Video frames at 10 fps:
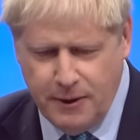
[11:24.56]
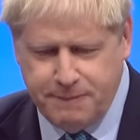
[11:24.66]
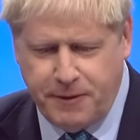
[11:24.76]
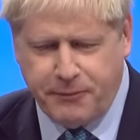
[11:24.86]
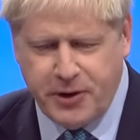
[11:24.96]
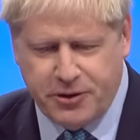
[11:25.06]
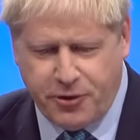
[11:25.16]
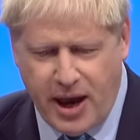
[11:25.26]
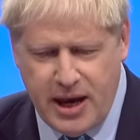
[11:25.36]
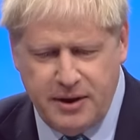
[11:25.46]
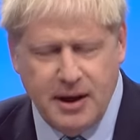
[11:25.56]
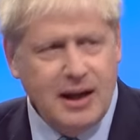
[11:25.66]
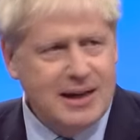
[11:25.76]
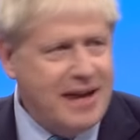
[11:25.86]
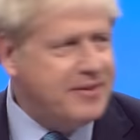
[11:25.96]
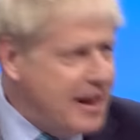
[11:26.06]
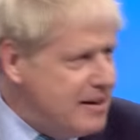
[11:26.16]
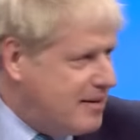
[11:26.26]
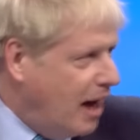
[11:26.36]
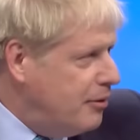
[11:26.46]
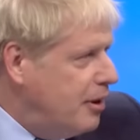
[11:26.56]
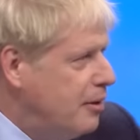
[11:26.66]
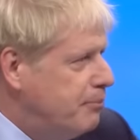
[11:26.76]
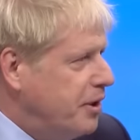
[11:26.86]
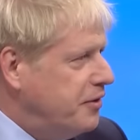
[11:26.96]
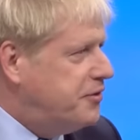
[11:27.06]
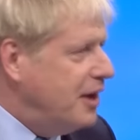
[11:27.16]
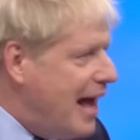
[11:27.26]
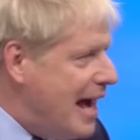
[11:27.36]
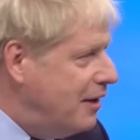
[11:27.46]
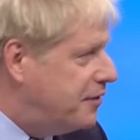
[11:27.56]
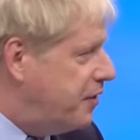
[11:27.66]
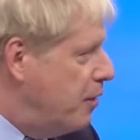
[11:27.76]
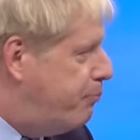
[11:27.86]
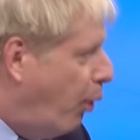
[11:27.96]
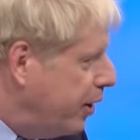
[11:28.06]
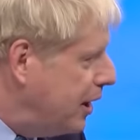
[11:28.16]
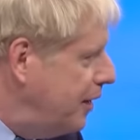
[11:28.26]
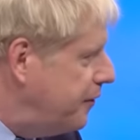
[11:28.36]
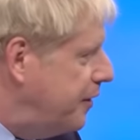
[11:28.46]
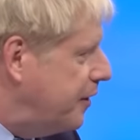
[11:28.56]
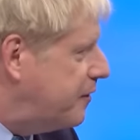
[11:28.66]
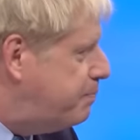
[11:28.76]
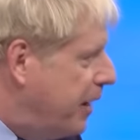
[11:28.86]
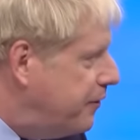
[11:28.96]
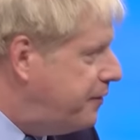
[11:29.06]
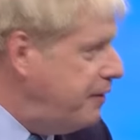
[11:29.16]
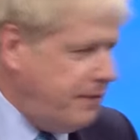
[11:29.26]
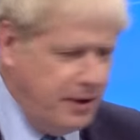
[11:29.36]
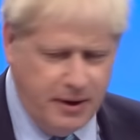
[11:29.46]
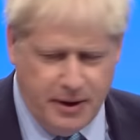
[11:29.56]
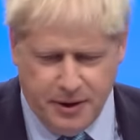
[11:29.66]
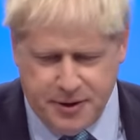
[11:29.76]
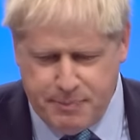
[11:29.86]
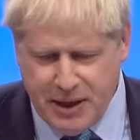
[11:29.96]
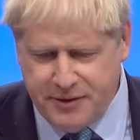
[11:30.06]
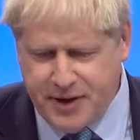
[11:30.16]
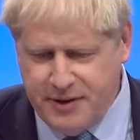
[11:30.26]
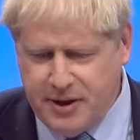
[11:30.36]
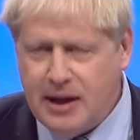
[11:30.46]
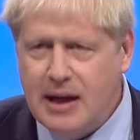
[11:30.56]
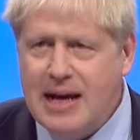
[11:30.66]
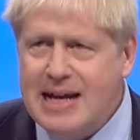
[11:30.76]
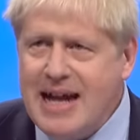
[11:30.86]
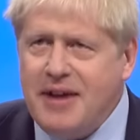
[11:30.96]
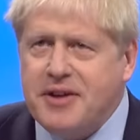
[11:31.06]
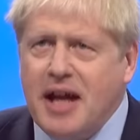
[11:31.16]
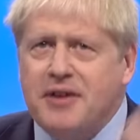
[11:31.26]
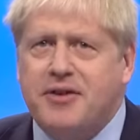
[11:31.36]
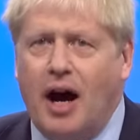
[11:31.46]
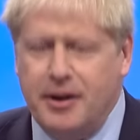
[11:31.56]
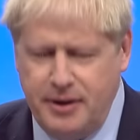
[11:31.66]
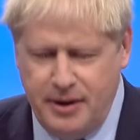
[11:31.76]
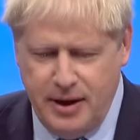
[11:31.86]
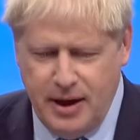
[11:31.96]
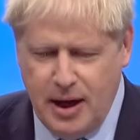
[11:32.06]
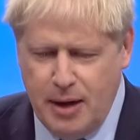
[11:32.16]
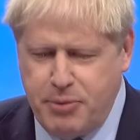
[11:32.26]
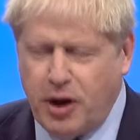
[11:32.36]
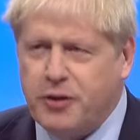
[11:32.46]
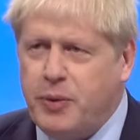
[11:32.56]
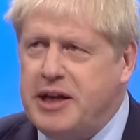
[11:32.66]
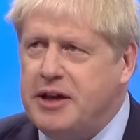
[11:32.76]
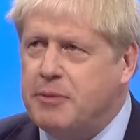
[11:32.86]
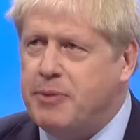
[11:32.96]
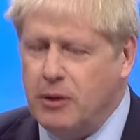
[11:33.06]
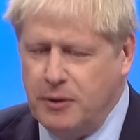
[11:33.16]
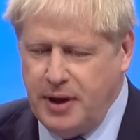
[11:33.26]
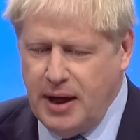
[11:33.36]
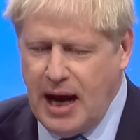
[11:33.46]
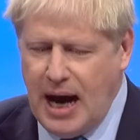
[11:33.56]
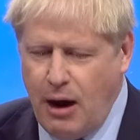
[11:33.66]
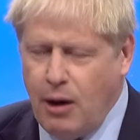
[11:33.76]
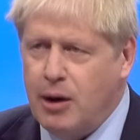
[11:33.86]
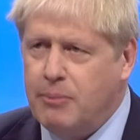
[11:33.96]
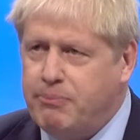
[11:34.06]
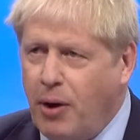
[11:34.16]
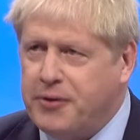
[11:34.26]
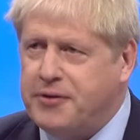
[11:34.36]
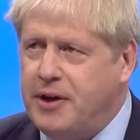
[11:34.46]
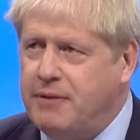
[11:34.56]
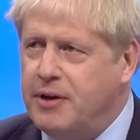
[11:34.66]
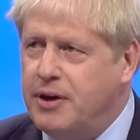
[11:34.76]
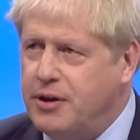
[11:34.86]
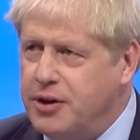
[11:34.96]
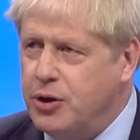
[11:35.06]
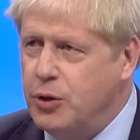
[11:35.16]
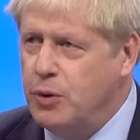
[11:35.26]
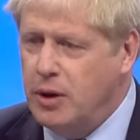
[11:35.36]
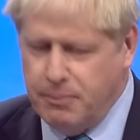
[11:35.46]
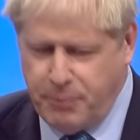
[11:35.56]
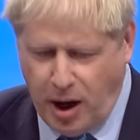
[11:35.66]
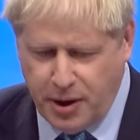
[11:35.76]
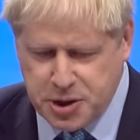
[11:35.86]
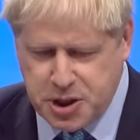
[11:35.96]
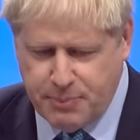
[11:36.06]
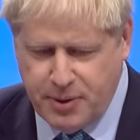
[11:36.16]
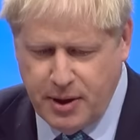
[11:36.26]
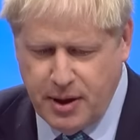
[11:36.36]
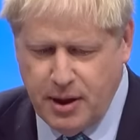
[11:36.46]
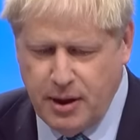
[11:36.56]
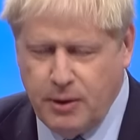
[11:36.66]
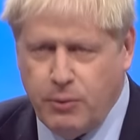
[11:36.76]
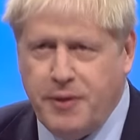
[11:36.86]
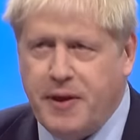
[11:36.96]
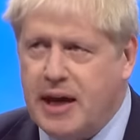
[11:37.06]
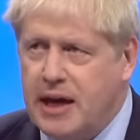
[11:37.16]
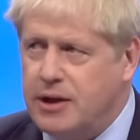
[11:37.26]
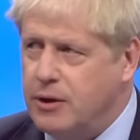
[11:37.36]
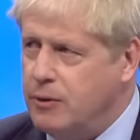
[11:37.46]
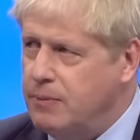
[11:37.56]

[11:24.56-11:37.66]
for free trade. Let's get it done because delay is so pointless and expensive and debilitating. Let's get it done because we need to build our positive new partnership with the E U.